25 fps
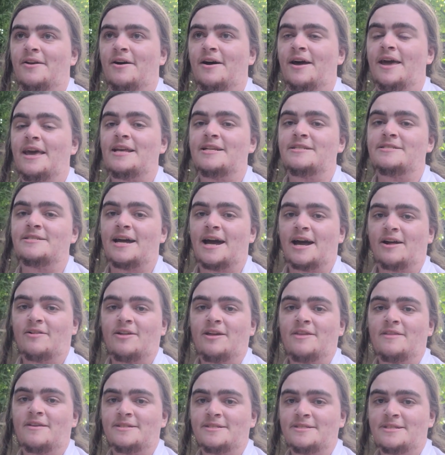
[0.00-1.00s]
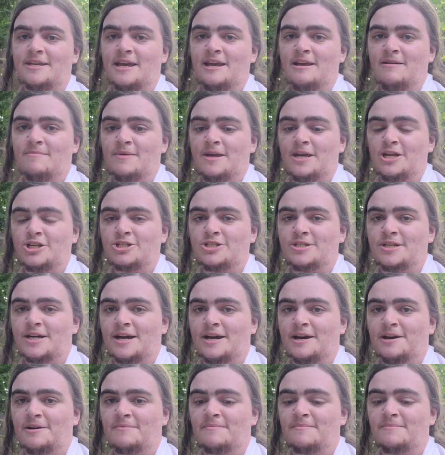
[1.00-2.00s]
exactly the same each
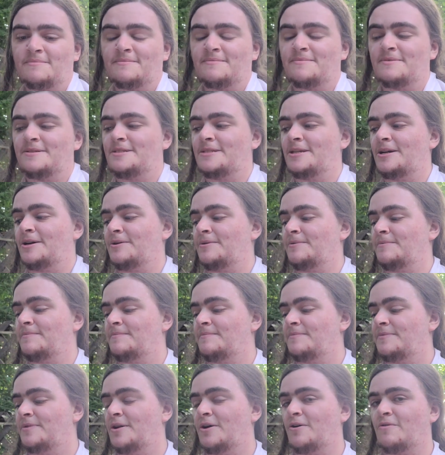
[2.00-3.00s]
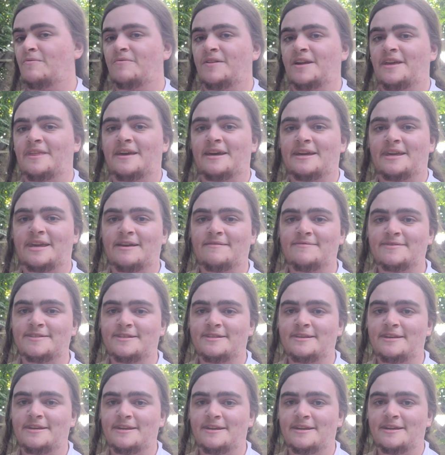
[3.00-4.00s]
time. So hopefully that gives
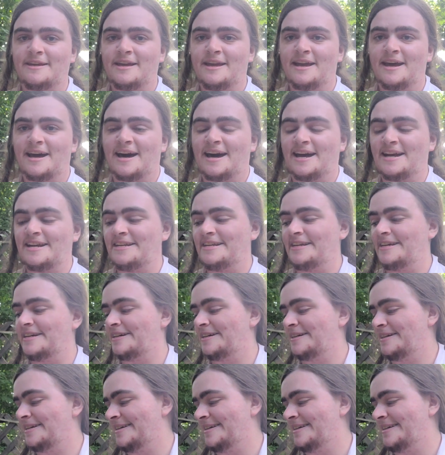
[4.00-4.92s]
the idea.